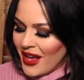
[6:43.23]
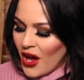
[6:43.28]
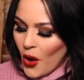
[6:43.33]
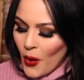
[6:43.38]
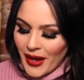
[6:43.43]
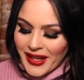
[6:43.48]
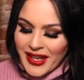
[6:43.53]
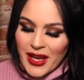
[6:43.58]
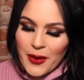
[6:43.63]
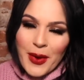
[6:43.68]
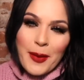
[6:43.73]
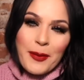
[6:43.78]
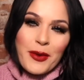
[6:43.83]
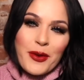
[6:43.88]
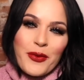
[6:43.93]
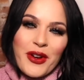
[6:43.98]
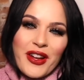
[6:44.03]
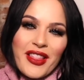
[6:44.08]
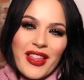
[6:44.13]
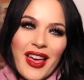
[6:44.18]
Oh, I can't, I'm
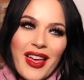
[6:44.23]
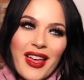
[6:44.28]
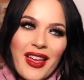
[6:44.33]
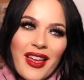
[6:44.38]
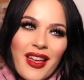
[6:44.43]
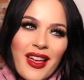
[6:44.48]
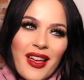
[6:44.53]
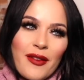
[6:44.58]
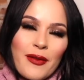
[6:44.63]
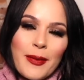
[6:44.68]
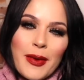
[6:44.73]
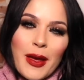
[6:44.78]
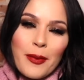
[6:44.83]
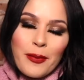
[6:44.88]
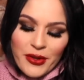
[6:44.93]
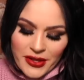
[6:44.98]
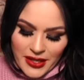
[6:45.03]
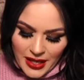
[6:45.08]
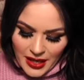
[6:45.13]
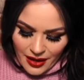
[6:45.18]
gonna wear that. Maybe I'll
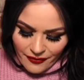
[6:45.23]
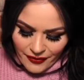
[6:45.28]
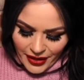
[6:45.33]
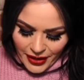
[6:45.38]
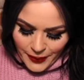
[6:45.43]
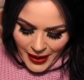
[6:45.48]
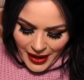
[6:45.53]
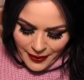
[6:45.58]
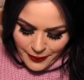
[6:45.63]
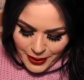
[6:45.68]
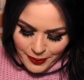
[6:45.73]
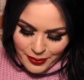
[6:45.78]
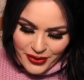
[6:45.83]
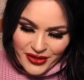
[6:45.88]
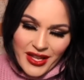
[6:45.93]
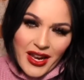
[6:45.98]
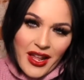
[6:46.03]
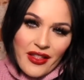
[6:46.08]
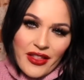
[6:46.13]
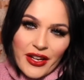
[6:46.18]
put that on right away. I wanna
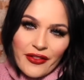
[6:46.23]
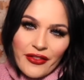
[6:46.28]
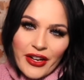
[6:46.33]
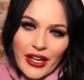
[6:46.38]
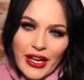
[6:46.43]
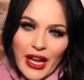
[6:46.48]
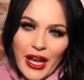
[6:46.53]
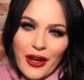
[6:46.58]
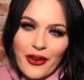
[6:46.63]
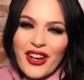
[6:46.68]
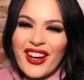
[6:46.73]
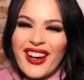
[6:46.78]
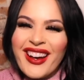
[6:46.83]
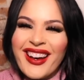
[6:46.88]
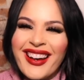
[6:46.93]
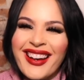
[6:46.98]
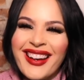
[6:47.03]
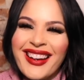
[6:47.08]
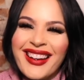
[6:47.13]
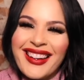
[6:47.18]
put that on like right
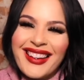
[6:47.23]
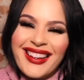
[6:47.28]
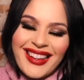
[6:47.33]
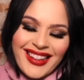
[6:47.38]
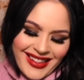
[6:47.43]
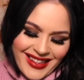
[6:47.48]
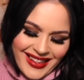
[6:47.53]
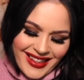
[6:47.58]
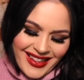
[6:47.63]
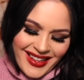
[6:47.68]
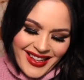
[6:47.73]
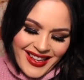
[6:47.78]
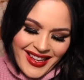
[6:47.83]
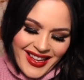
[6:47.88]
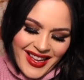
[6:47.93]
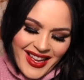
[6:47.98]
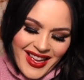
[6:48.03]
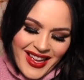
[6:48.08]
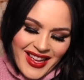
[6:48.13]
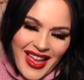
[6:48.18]

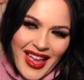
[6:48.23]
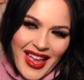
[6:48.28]
now.